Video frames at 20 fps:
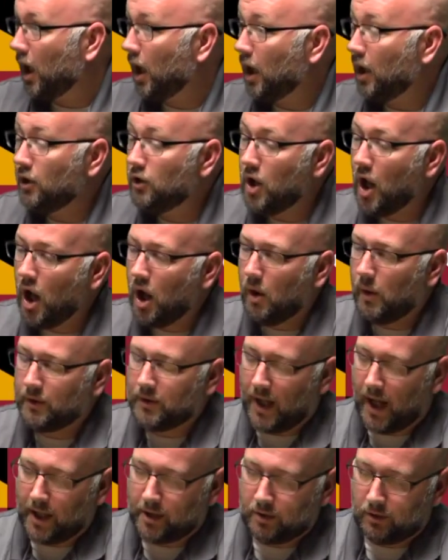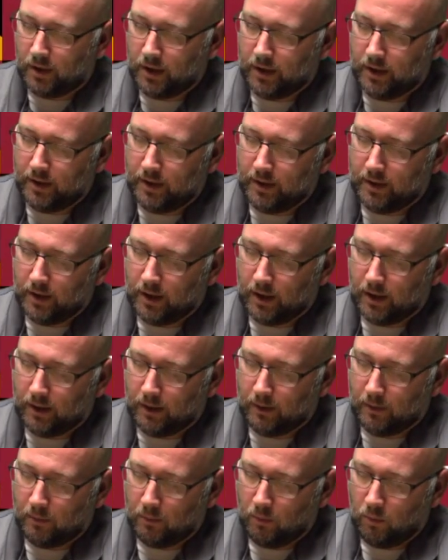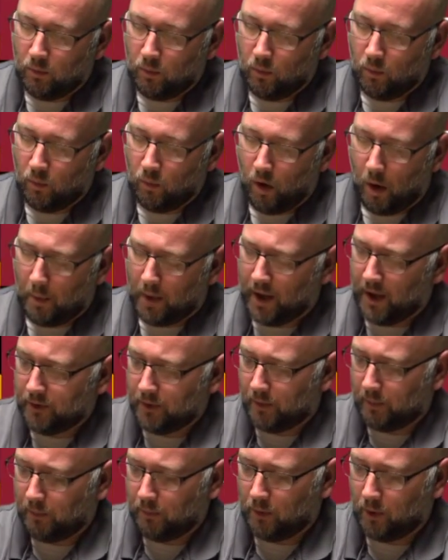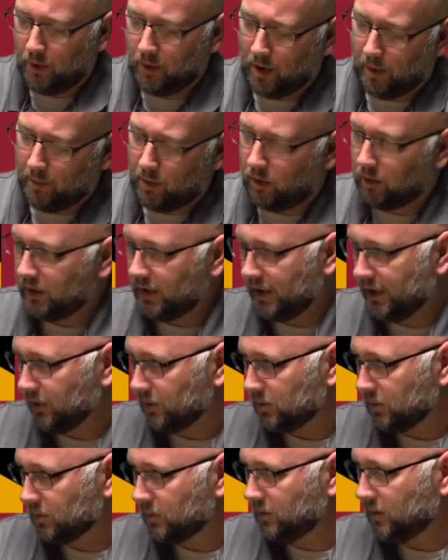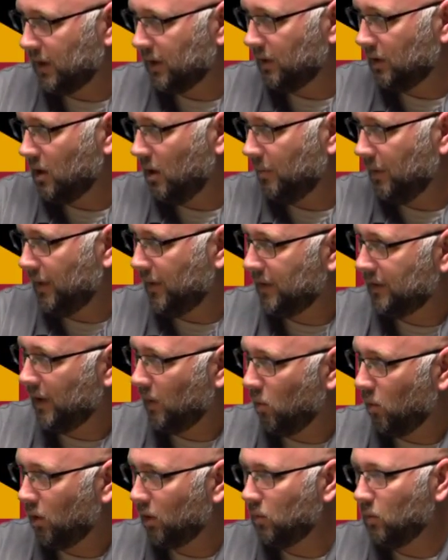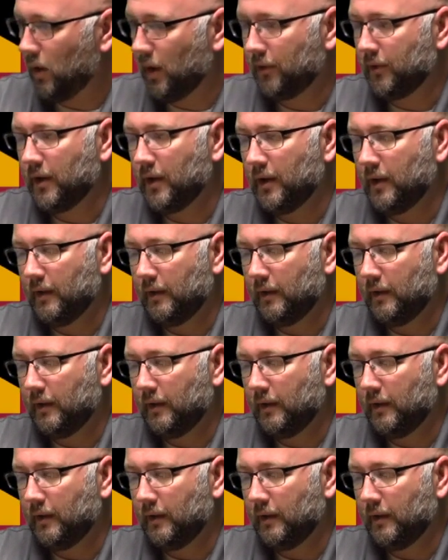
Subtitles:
No, it's actually Walmart has a program called Guild, that's a company that they work with.